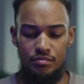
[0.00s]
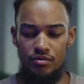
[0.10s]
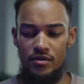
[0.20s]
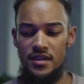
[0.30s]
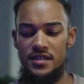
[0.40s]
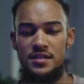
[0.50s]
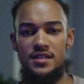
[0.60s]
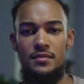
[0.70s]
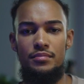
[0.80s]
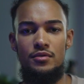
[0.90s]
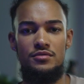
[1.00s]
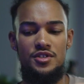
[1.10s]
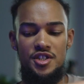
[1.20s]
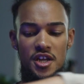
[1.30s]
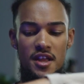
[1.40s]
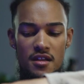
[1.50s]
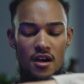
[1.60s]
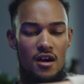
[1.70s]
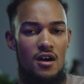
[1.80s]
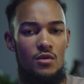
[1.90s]
Pretty simple shit.
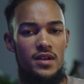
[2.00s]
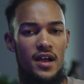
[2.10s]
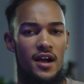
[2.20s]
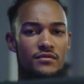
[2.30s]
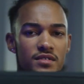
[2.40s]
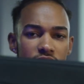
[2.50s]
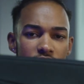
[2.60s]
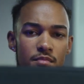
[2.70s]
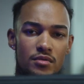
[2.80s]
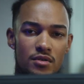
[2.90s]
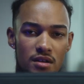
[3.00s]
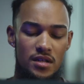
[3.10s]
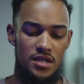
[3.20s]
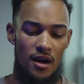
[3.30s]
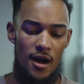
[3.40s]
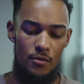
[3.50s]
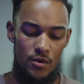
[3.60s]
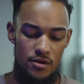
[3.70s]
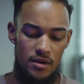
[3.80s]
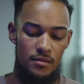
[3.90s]
We have the zipper on the top
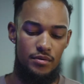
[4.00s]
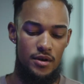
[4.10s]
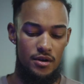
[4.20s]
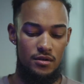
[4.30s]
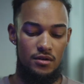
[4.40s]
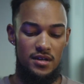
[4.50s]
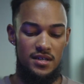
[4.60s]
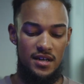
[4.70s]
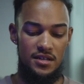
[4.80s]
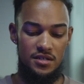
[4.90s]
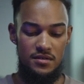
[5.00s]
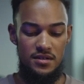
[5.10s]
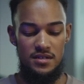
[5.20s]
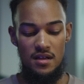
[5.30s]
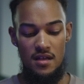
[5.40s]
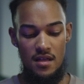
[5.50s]
where you can put your little accessories.